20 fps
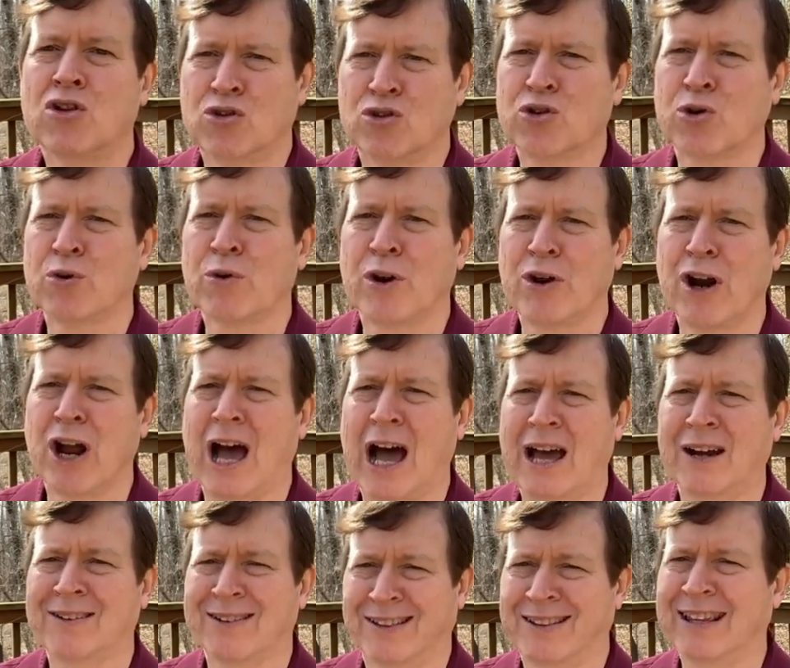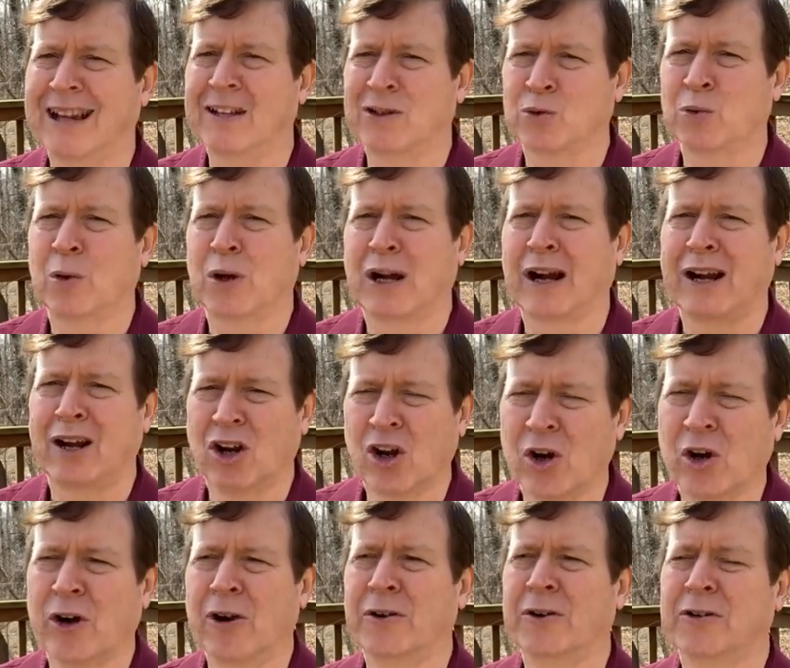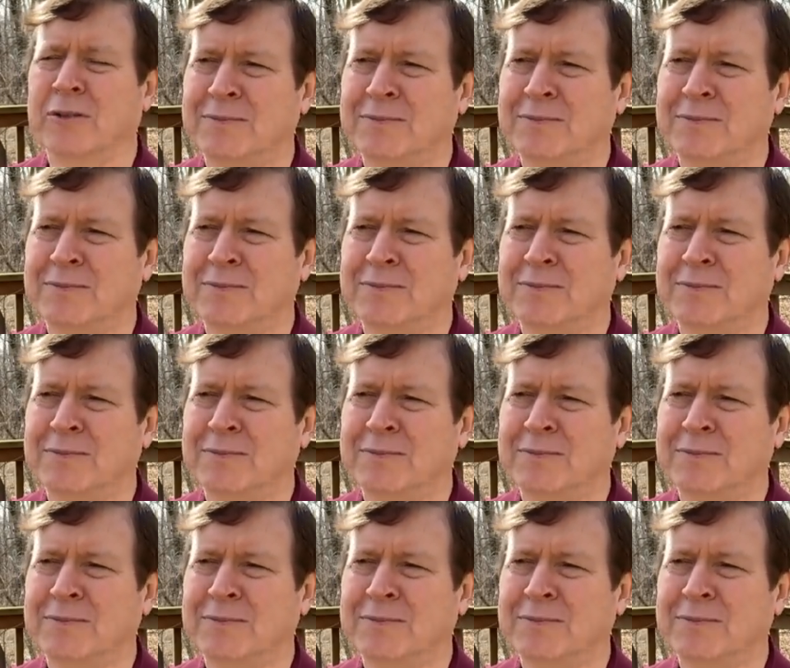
True or not, that's what I learned.